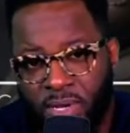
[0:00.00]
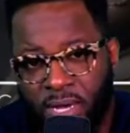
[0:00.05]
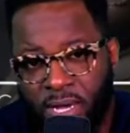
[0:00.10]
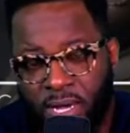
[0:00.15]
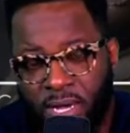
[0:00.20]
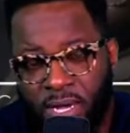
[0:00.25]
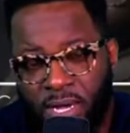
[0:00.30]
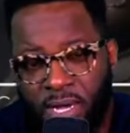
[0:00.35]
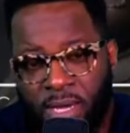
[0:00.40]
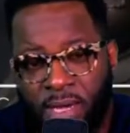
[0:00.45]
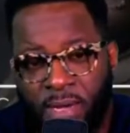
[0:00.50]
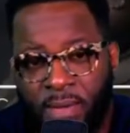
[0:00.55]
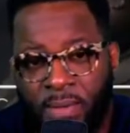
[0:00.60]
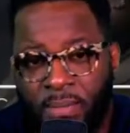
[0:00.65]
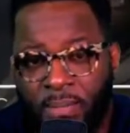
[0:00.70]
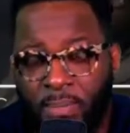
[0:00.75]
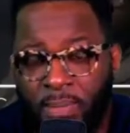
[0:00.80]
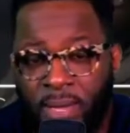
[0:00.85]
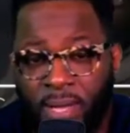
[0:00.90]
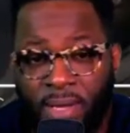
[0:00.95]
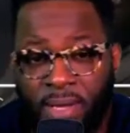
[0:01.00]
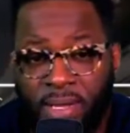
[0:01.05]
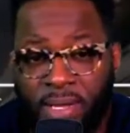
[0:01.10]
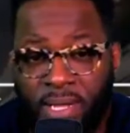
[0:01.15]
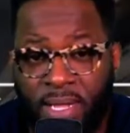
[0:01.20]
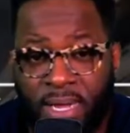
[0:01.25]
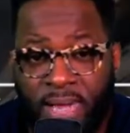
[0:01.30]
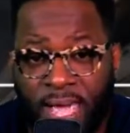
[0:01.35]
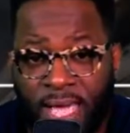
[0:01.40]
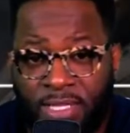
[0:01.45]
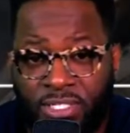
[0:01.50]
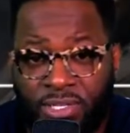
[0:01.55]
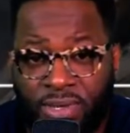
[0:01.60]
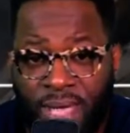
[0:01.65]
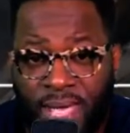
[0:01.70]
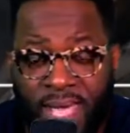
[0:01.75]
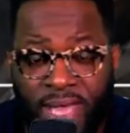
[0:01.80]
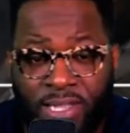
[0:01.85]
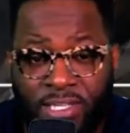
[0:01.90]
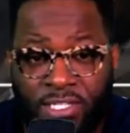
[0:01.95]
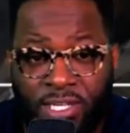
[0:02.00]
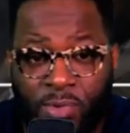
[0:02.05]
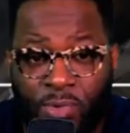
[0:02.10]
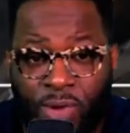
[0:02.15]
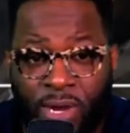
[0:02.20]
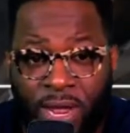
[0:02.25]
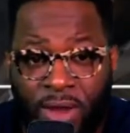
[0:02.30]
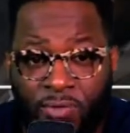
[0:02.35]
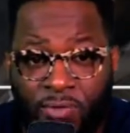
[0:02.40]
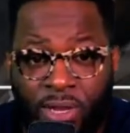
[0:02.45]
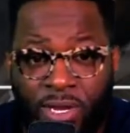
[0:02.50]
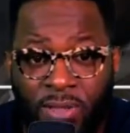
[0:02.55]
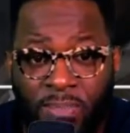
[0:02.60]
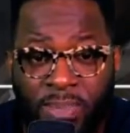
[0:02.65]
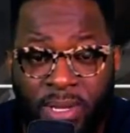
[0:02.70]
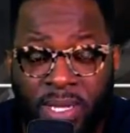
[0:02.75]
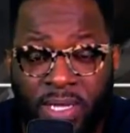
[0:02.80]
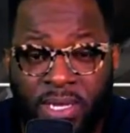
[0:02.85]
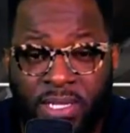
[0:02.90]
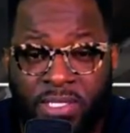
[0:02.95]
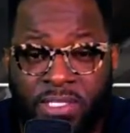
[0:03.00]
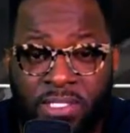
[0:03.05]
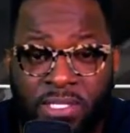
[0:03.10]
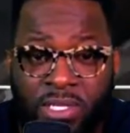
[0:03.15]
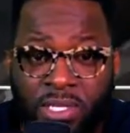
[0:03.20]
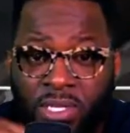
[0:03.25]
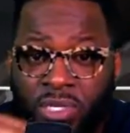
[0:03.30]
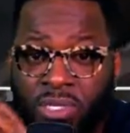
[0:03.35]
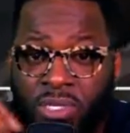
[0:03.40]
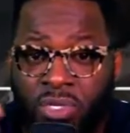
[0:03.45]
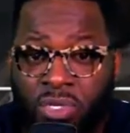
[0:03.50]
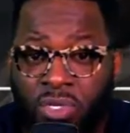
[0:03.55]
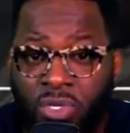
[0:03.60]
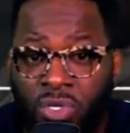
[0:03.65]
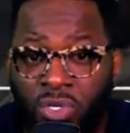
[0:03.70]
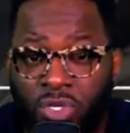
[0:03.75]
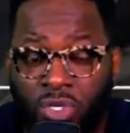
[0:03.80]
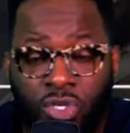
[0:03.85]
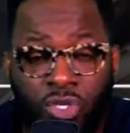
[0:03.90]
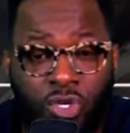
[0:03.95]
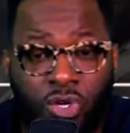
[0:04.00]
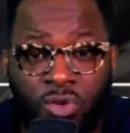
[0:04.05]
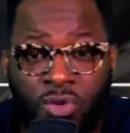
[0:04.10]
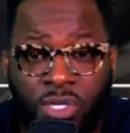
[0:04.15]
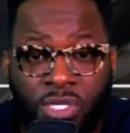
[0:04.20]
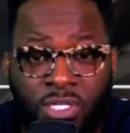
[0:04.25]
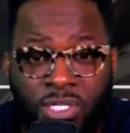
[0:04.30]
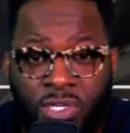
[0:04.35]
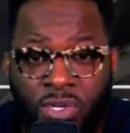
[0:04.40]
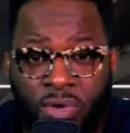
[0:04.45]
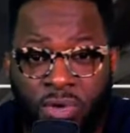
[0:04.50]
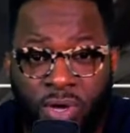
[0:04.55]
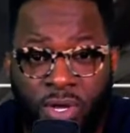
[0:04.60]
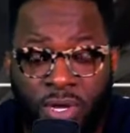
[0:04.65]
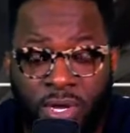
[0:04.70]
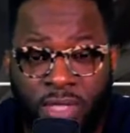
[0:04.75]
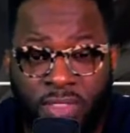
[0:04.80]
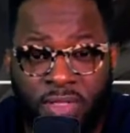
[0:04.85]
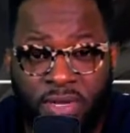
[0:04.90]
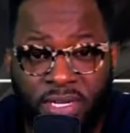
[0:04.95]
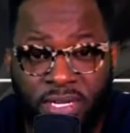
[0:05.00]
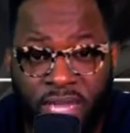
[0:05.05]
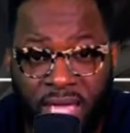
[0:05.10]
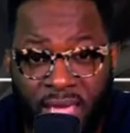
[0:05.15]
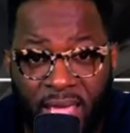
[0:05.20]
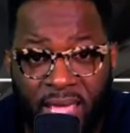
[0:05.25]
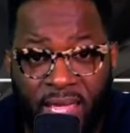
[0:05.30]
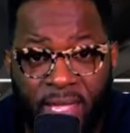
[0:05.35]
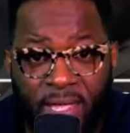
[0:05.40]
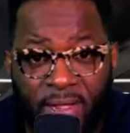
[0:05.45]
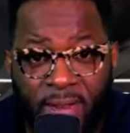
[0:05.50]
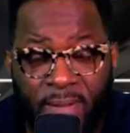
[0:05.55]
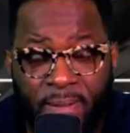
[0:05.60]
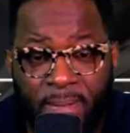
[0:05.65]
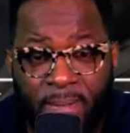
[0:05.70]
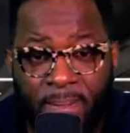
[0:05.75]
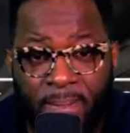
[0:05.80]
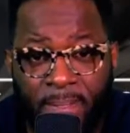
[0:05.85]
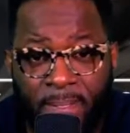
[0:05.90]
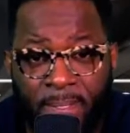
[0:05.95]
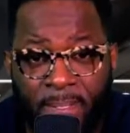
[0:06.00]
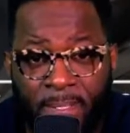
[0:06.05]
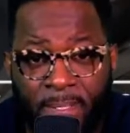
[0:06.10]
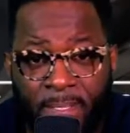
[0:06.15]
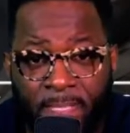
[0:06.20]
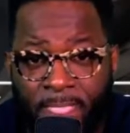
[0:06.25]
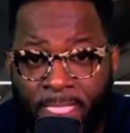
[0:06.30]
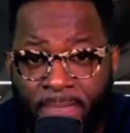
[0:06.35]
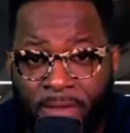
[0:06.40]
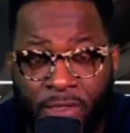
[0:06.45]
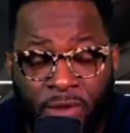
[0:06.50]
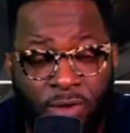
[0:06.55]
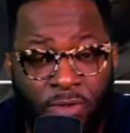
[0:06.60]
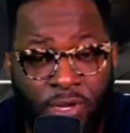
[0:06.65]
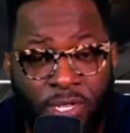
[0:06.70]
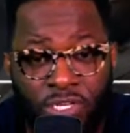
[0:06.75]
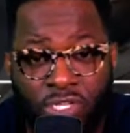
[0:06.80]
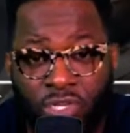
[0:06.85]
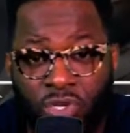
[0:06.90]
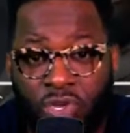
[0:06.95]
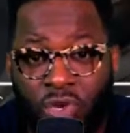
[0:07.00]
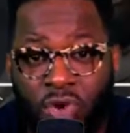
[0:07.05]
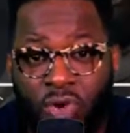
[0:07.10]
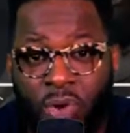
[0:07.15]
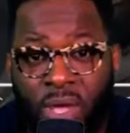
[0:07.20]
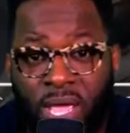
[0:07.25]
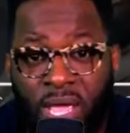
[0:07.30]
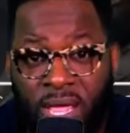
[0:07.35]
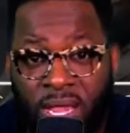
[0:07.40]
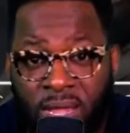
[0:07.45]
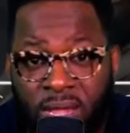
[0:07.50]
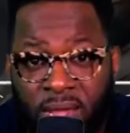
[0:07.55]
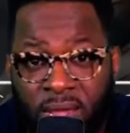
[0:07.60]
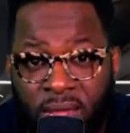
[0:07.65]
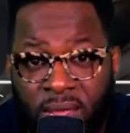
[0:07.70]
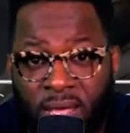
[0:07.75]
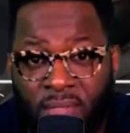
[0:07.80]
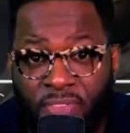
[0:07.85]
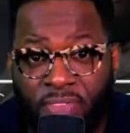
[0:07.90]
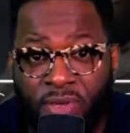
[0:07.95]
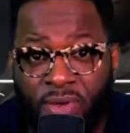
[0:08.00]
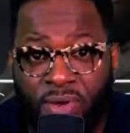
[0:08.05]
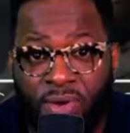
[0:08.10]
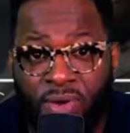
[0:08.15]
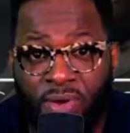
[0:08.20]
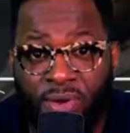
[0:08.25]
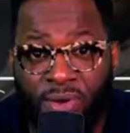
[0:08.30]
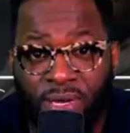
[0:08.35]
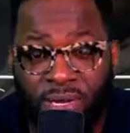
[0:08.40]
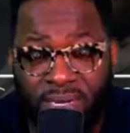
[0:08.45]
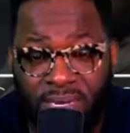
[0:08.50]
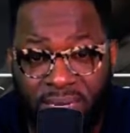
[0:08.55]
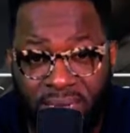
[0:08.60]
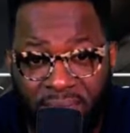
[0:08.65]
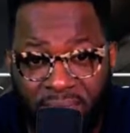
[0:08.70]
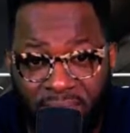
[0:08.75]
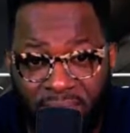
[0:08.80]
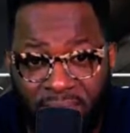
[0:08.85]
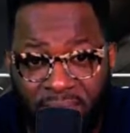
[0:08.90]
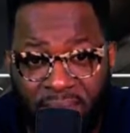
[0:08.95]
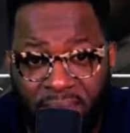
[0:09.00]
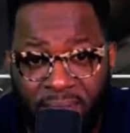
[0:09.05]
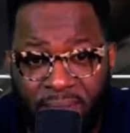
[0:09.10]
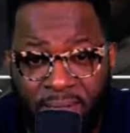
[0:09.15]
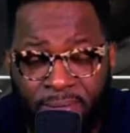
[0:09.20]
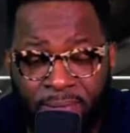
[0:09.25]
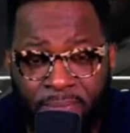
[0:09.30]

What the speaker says: But in actuality, what I really mean is you don't need to go another day. You don't need to go another day